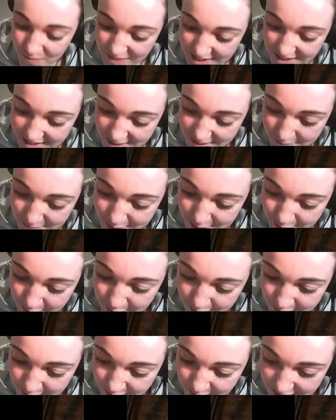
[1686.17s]
Let me know
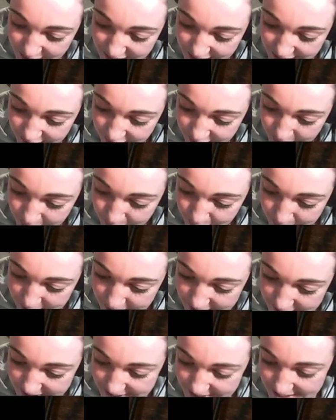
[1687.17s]
what you think of him
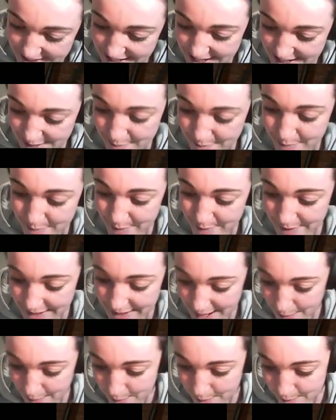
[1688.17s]
because I'm pretty
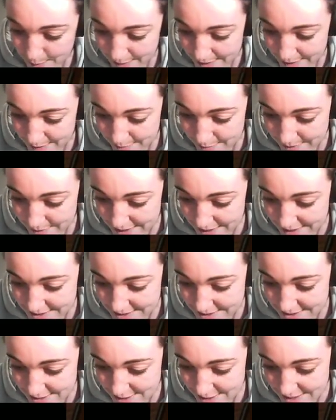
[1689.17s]
happy with him.
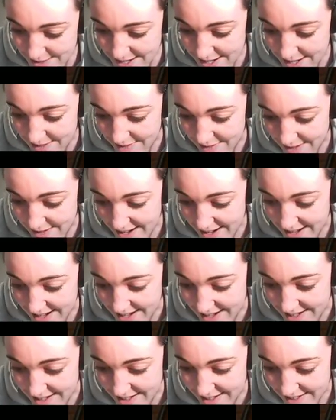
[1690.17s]
He's turned out alright.
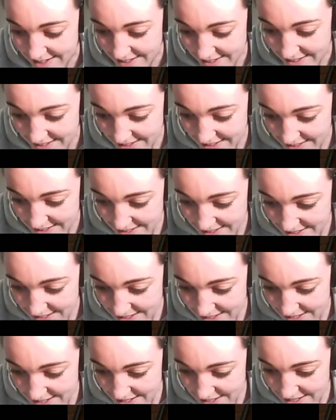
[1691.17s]
Hey,
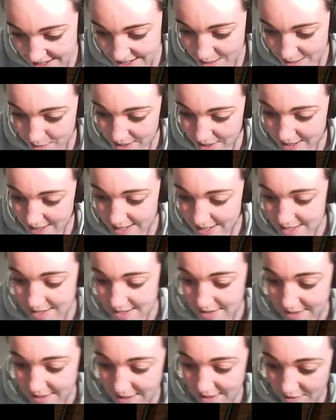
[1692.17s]
it'd be
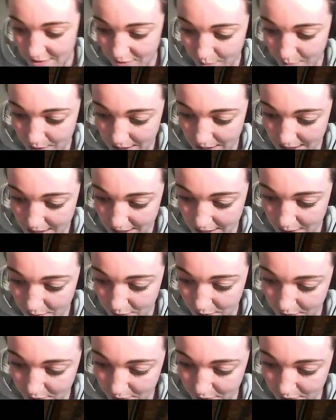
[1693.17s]
nicer if my